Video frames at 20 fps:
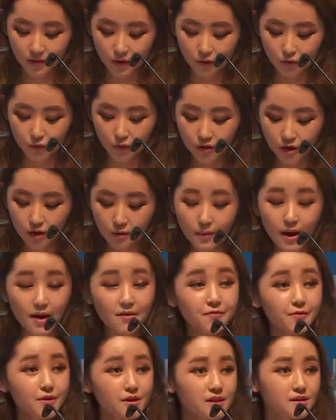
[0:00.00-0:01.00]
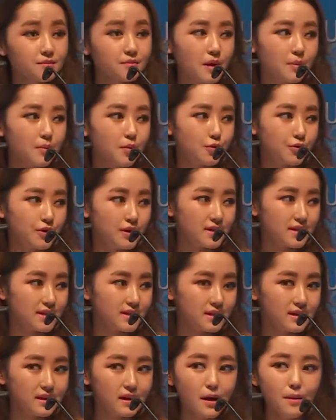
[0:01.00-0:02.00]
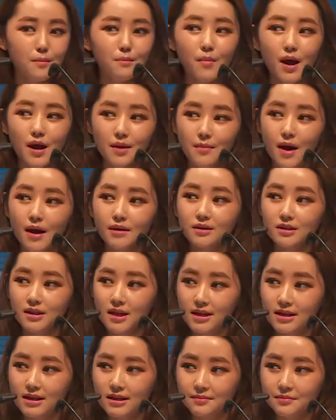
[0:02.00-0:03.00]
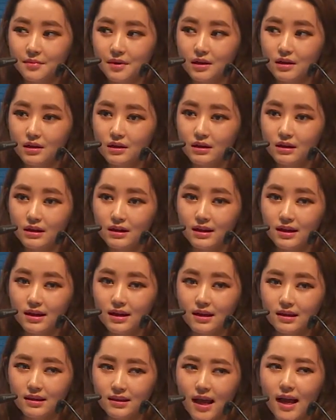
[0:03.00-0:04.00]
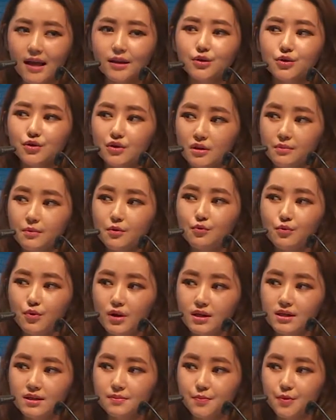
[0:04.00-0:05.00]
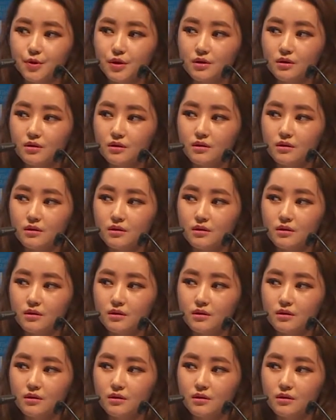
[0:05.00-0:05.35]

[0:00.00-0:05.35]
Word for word: One of my first memories, my mother telling me not to even whisper,